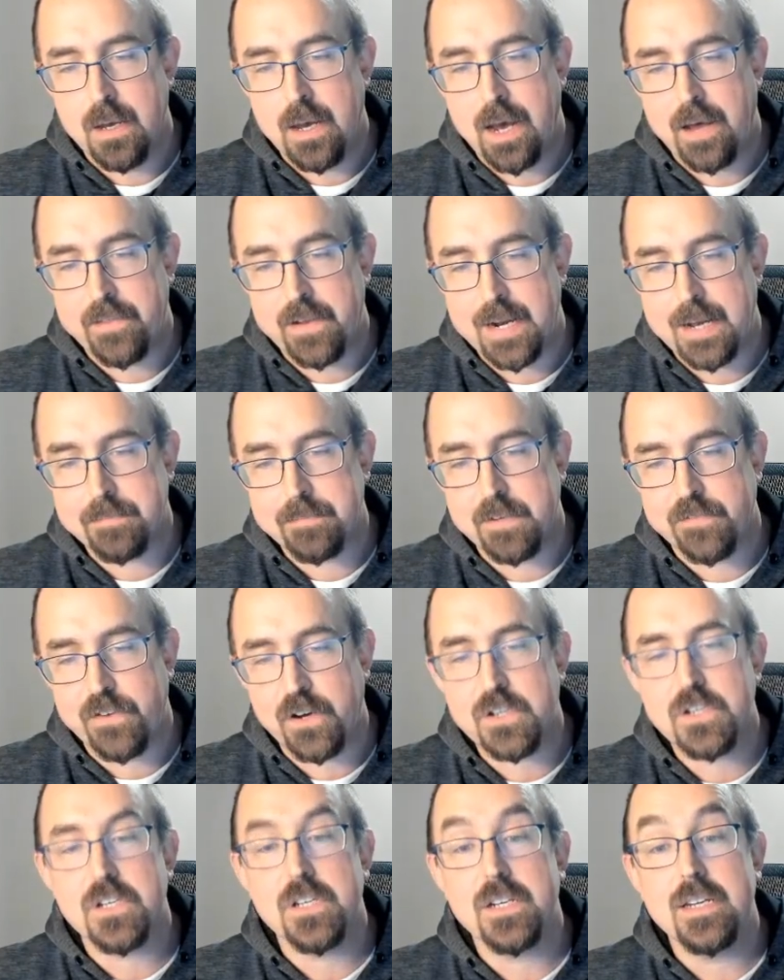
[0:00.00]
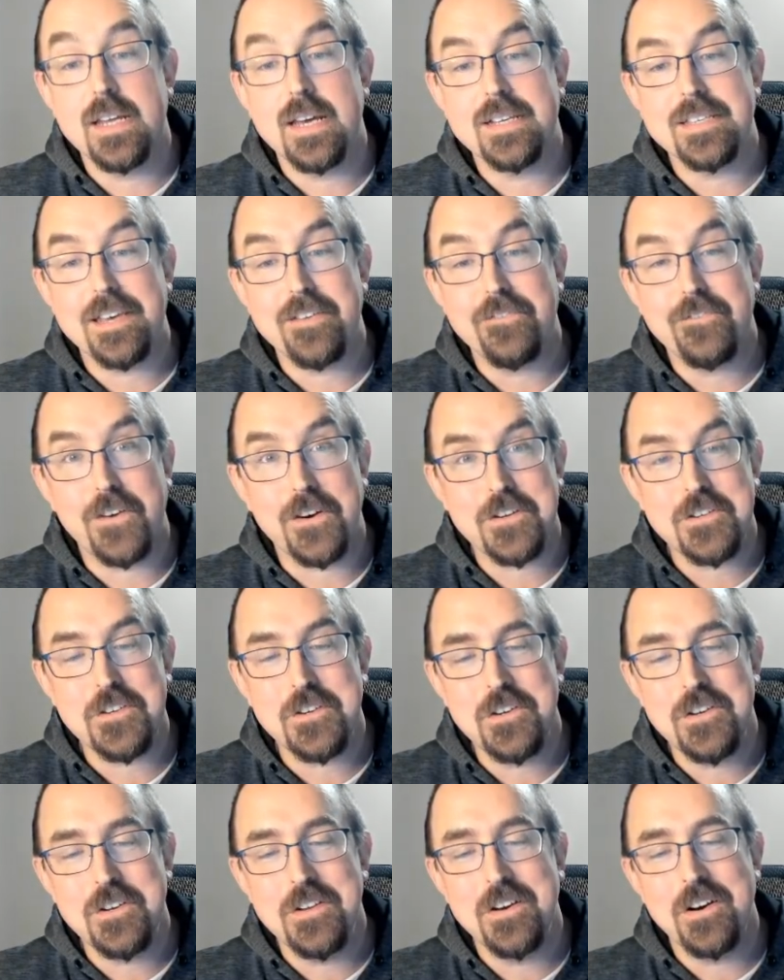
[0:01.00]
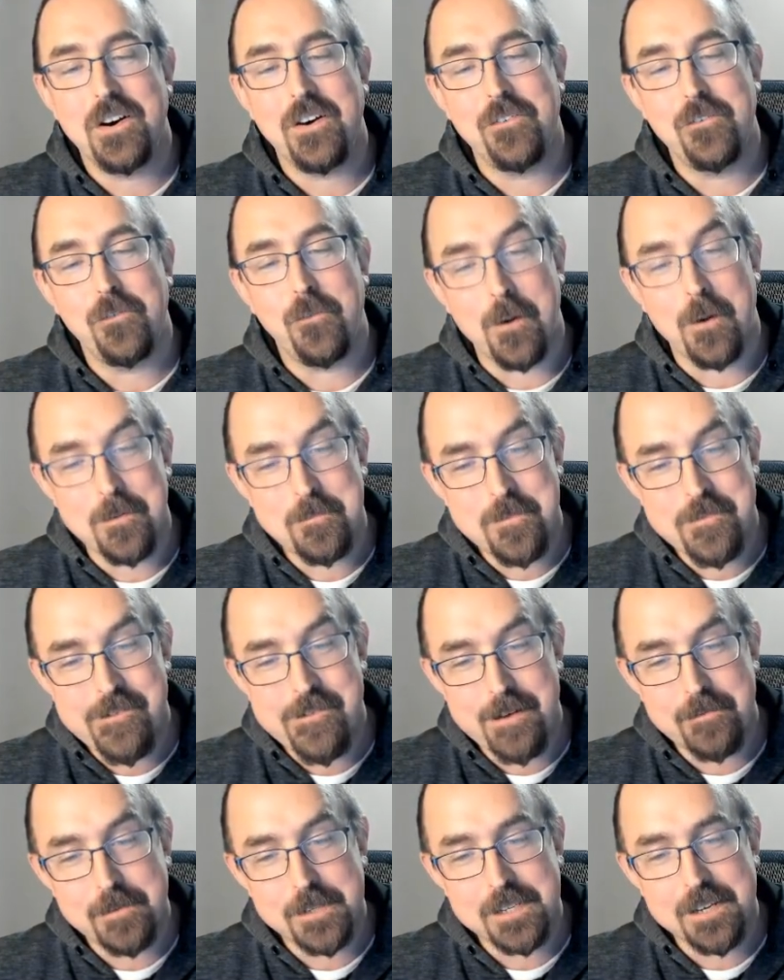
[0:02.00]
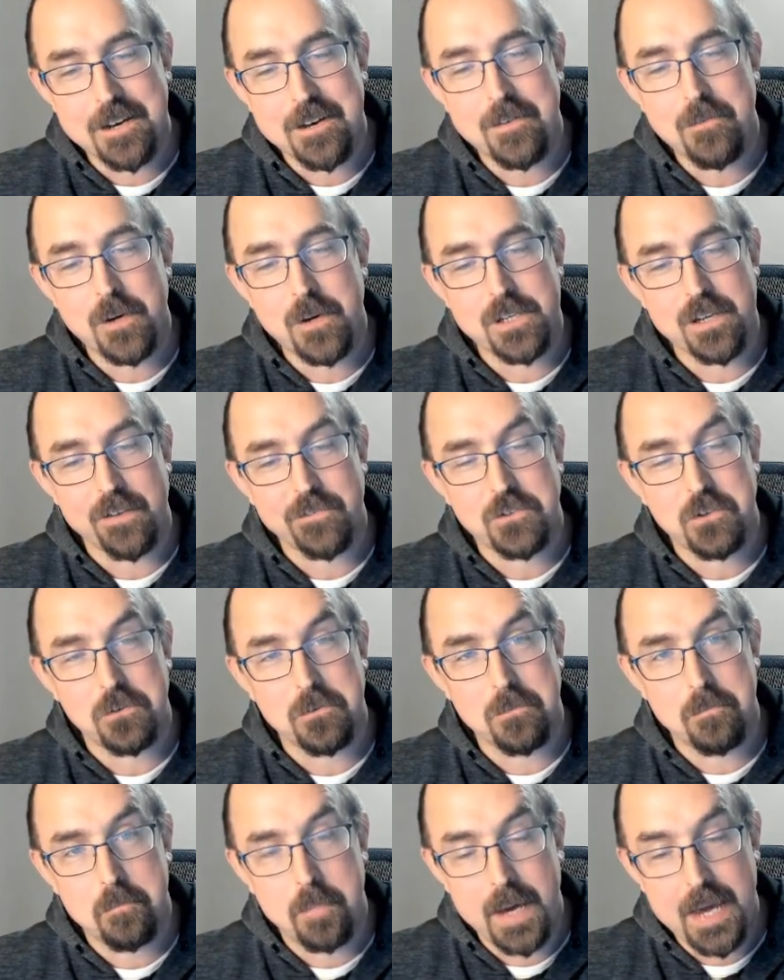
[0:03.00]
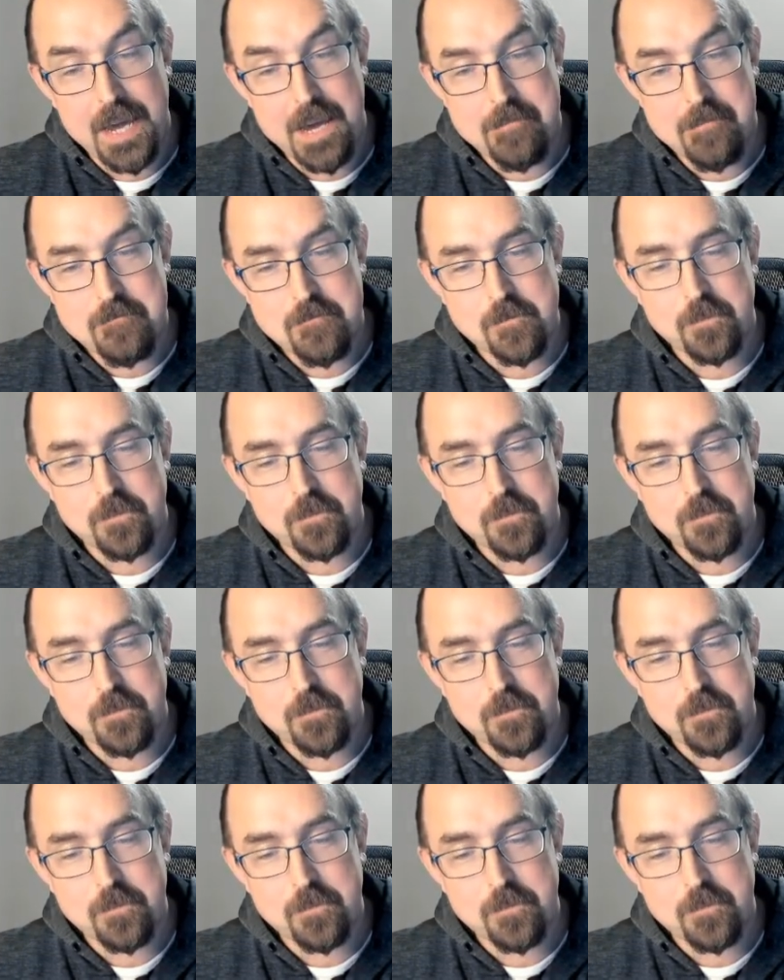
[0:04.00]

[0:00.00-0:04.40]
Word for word: And the lambda function is a function of one parameter, which I've called b.